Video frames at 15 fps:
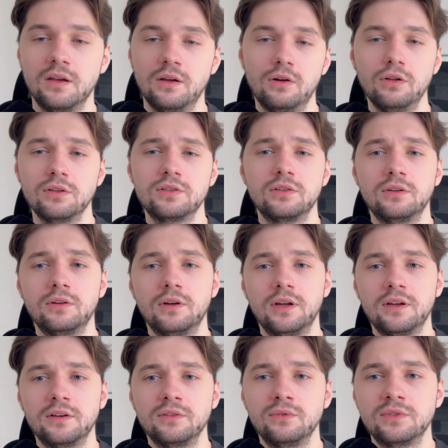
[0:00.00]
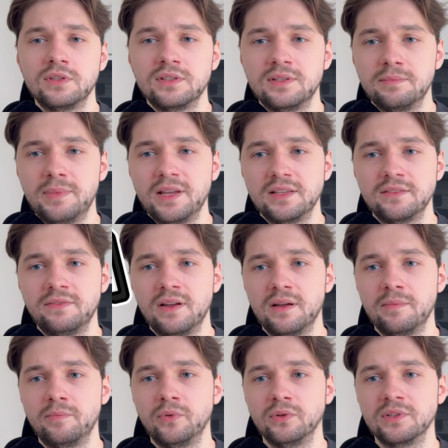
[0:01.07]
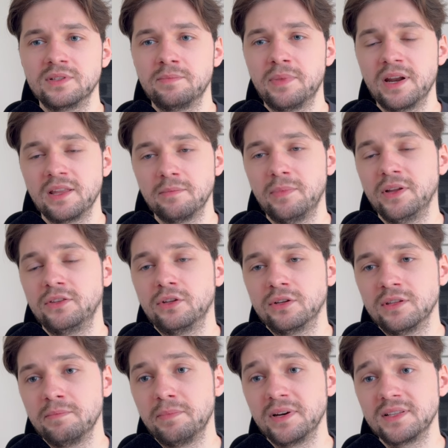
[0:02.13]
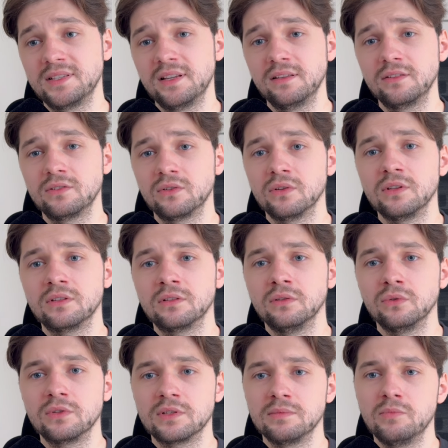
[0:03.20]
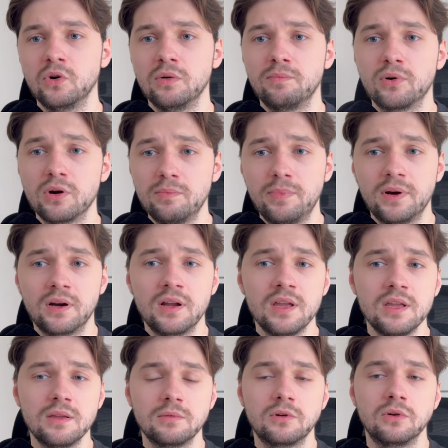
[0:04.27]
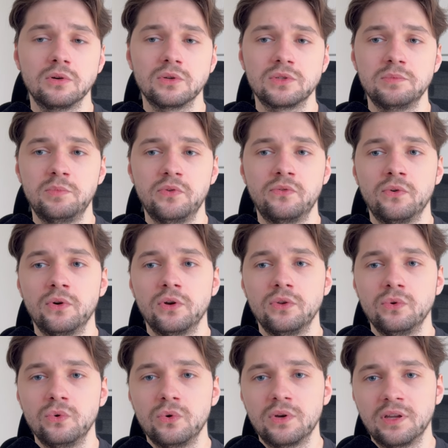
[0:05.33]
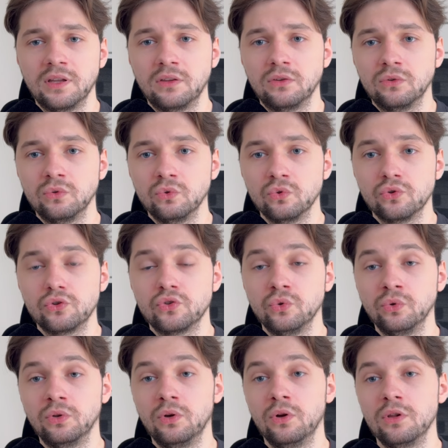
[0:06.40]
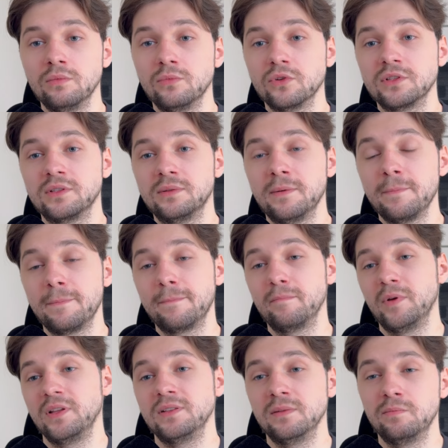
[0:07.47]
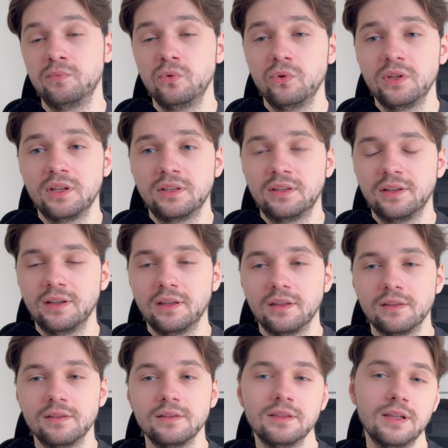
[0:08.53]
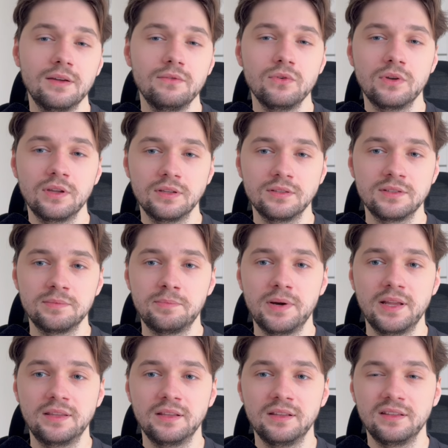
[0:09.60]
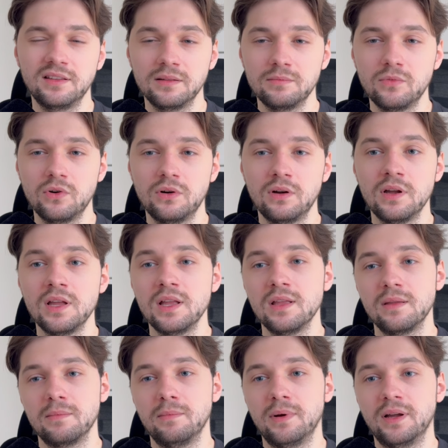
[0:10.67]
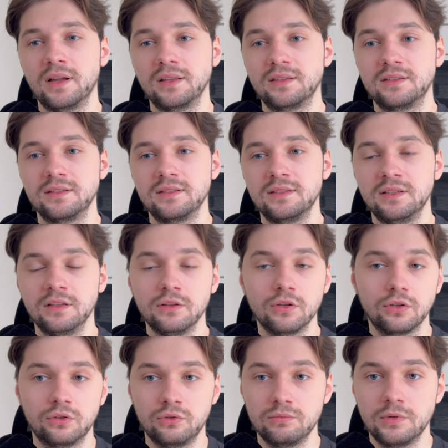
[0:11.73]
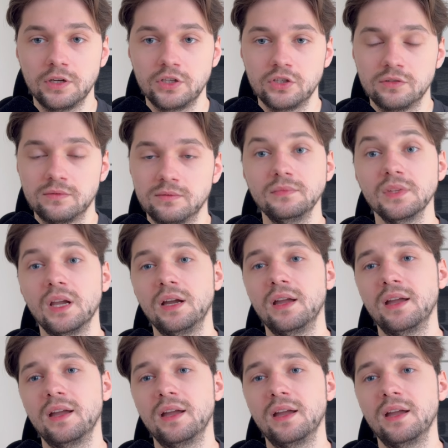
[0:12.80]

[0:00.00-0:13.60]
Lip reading: Also, I reduced the base weapon spread by 30% so it looks more proper, because before you had to shoot almost by the bullet and now you can spread a little more, but still not too much. I